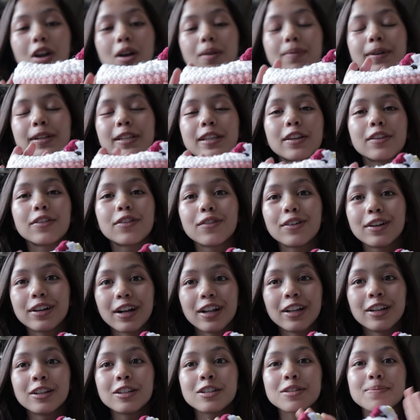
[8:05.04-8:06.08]
about the 3
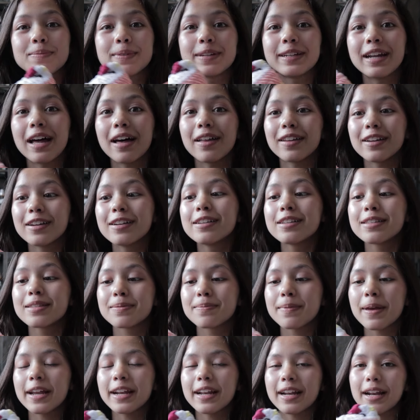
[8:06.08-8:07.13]
colors, but now that it's
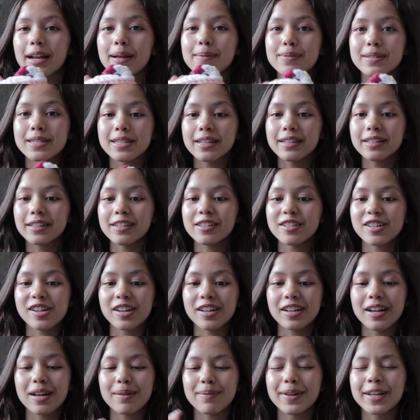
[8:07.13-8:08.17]
made and I'm seeing the
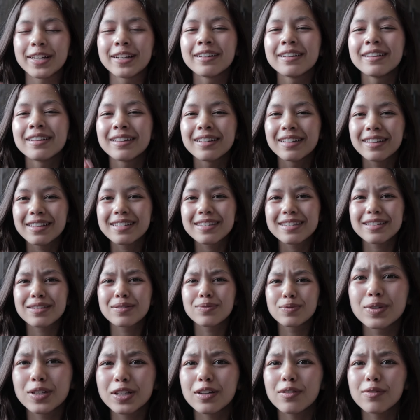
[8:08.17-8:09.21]
chicken, I'm like, this is
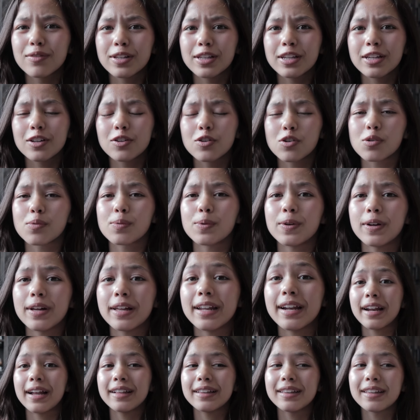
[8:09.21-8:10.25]
really, really adorable,
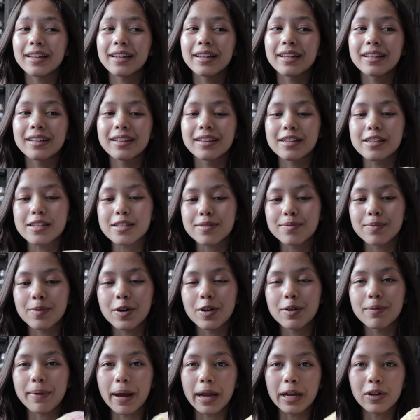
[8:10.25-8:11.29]
and I think this
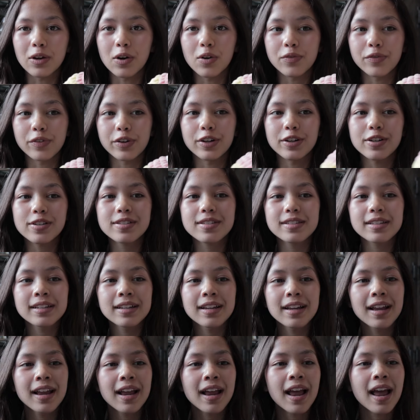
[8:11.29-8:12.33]
one might go first.
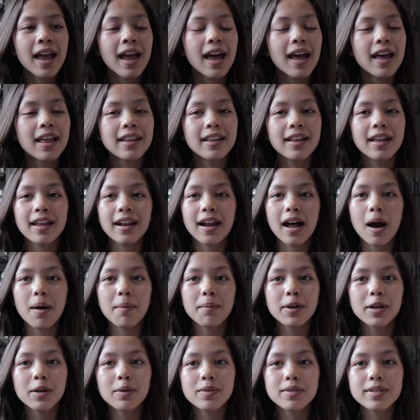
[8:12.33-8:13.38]
And then how
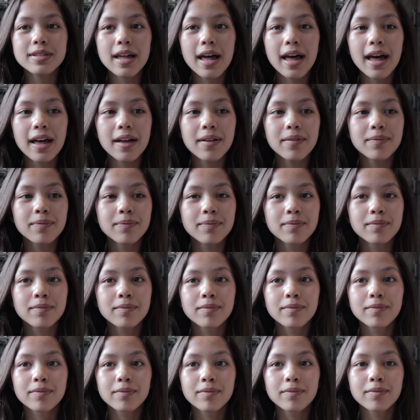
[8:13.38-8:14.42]
many was that?
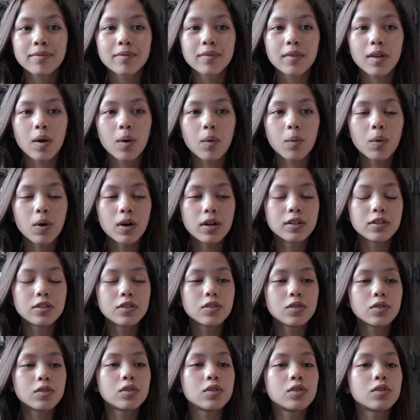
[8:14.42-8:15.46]
1,
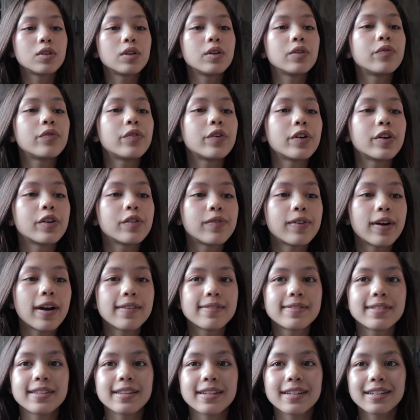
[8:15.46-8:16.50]
2, 3, 4,
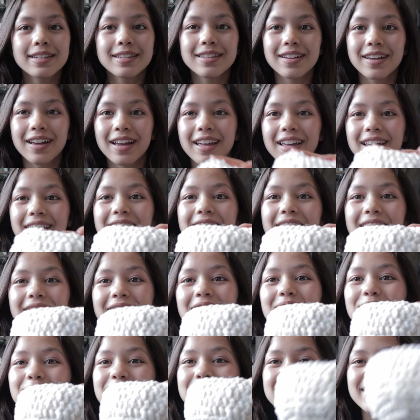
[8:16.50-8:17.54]
5, 6. Okay, and then
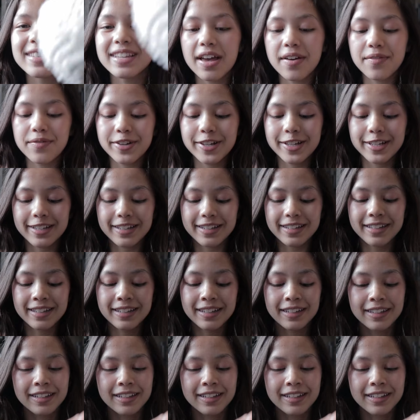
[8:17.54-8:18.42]
number 7,